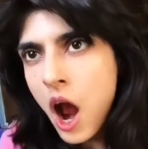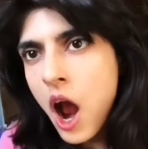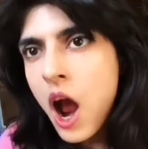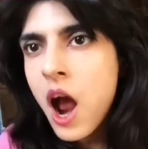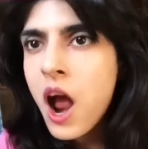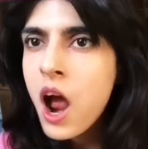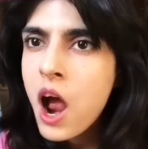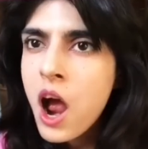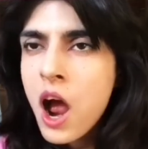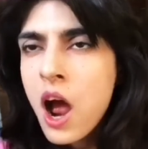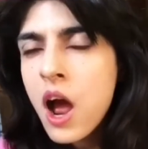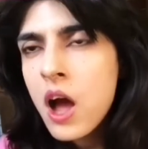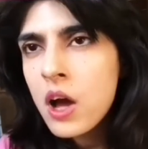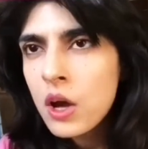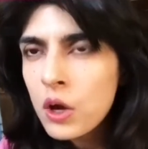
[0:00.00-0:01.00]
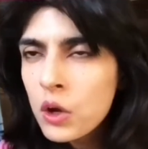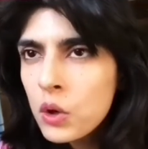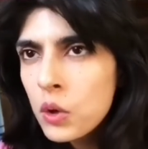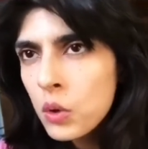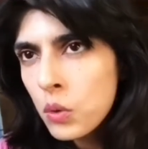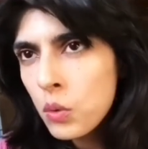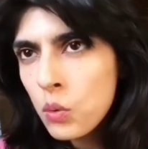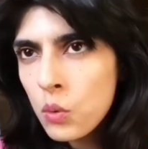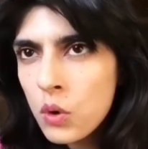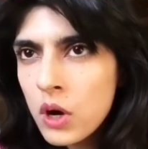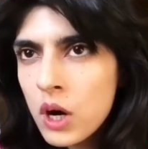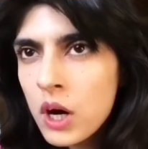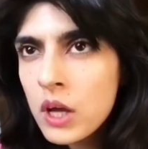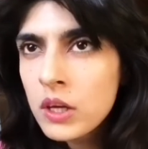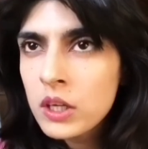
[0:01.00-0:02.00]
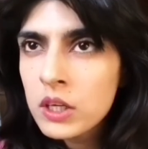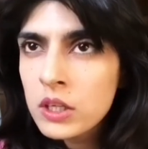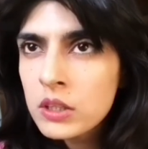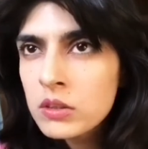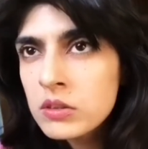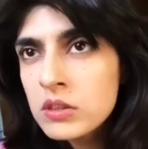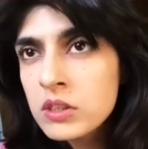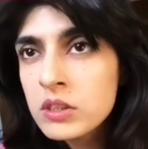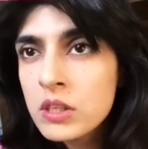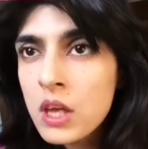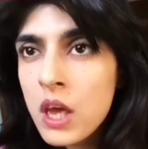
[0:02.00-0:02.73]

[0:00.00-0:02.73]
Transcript: You're running a death trap.